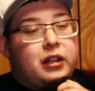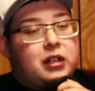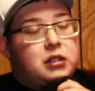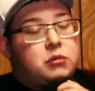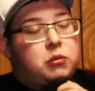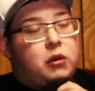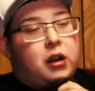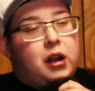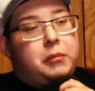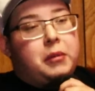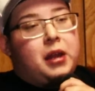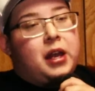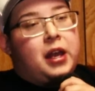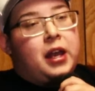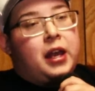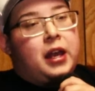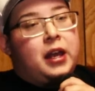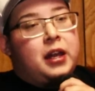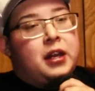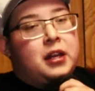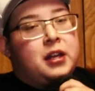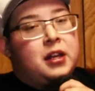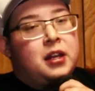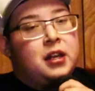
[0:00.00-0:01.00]
That's where I
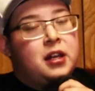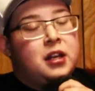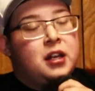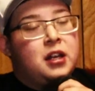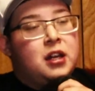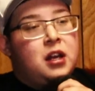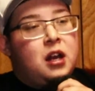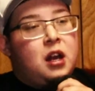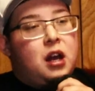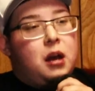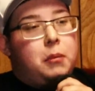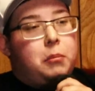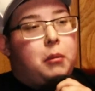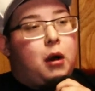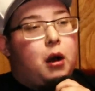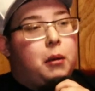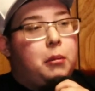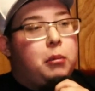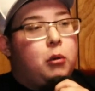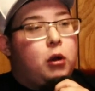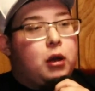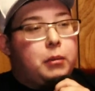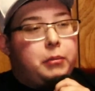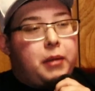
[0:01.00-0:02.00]
met My
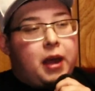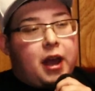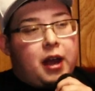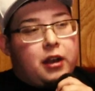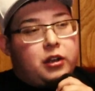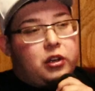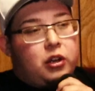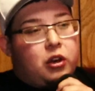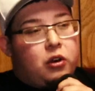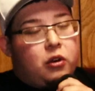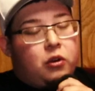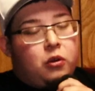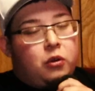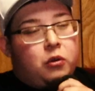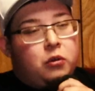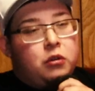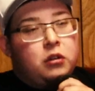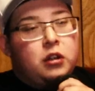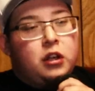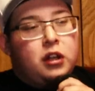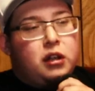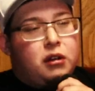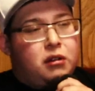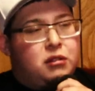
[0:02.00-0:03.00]
Boy
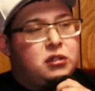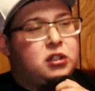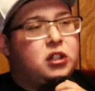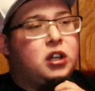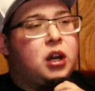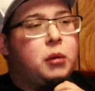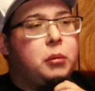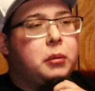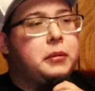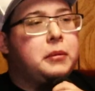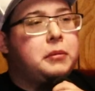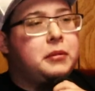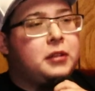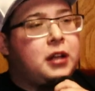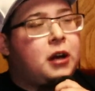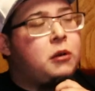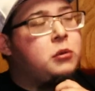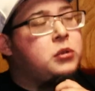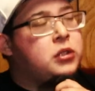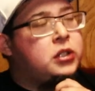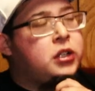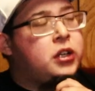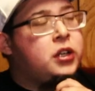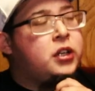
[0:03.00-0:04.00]
Bando. It was a couple people that
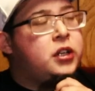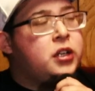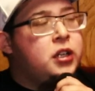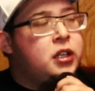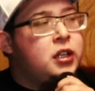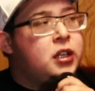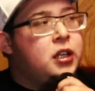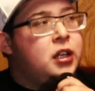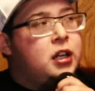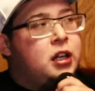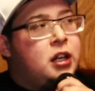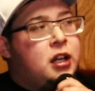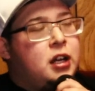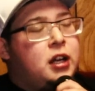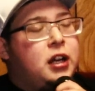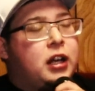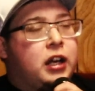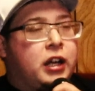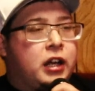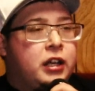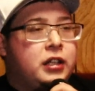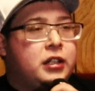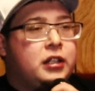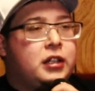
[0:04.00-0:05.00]
was there.
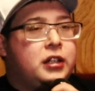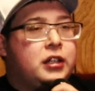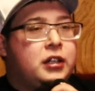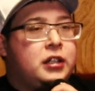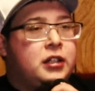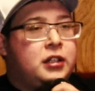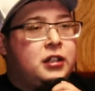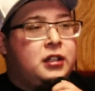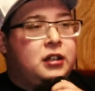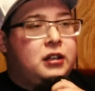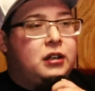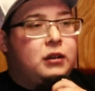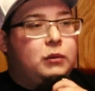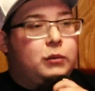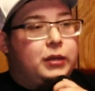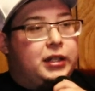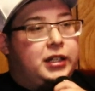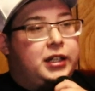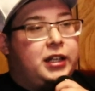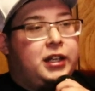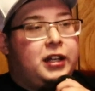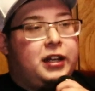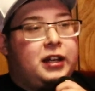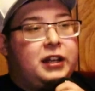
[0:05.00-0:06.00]
And we
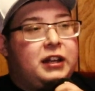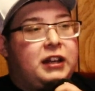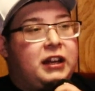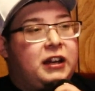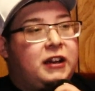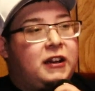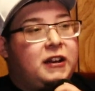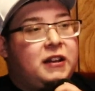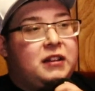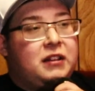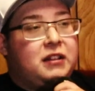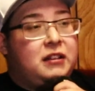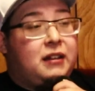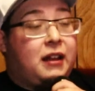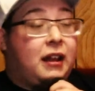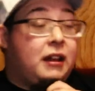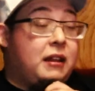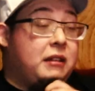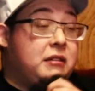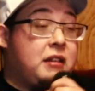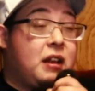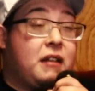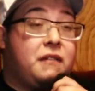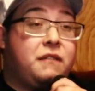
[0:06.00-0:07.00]
did it, and
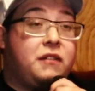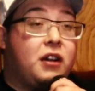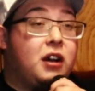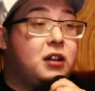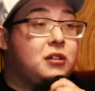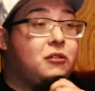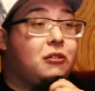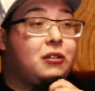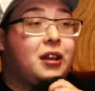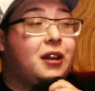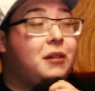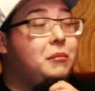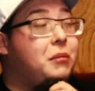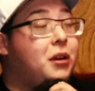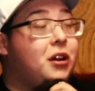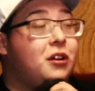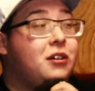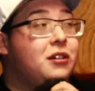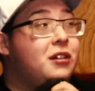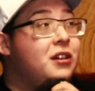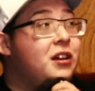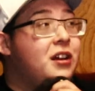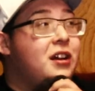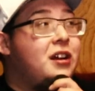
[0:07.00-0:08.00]
they fucked with it, bro.